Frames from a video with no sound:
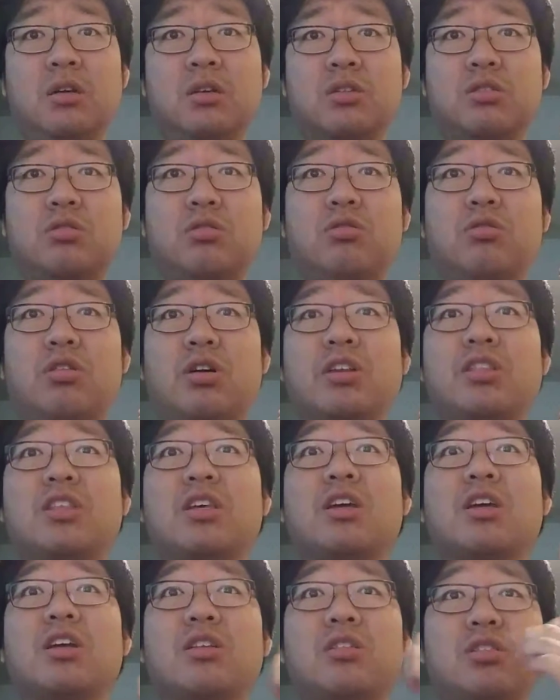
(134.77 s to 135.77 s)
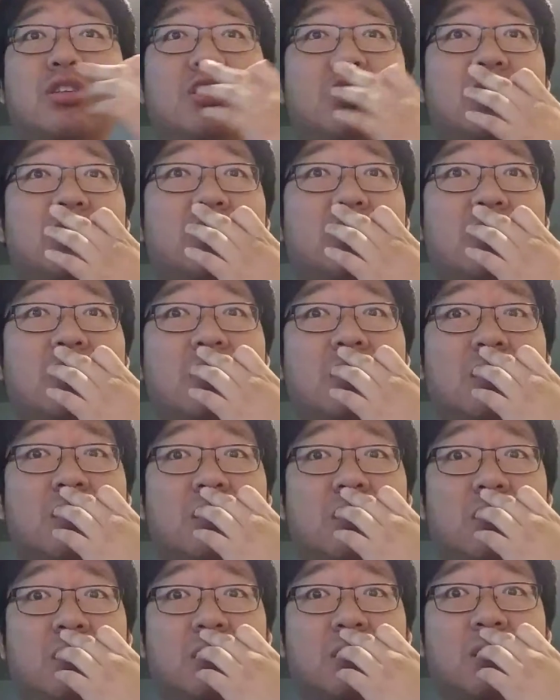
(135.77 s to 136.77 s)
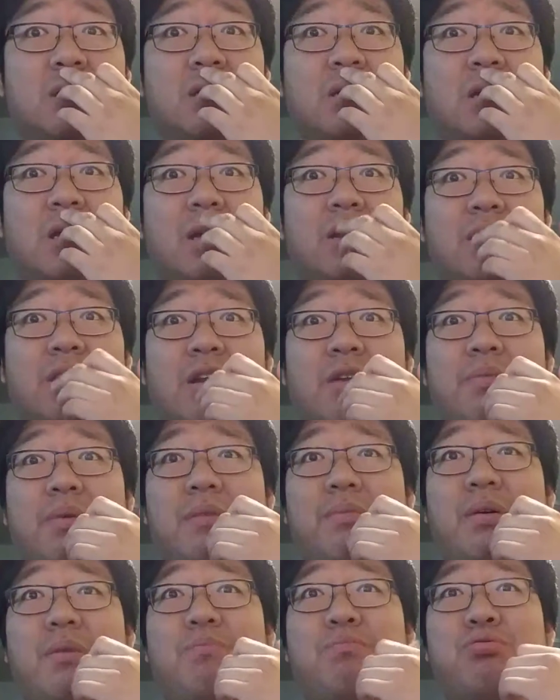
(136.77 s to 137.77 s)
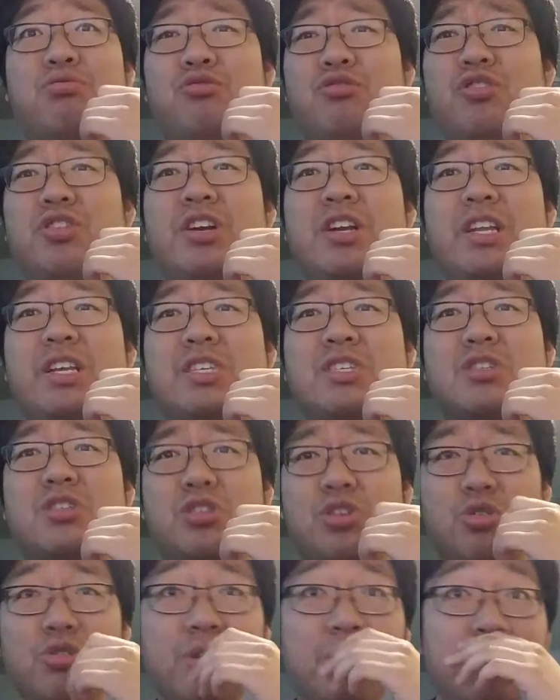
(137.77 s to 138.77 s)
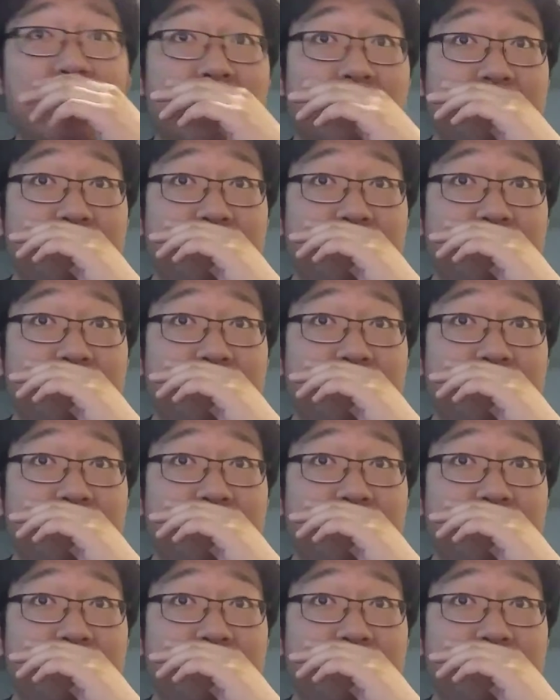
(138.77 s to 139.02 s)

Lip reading: So I think TCG is gonna get Needle by pretty soon.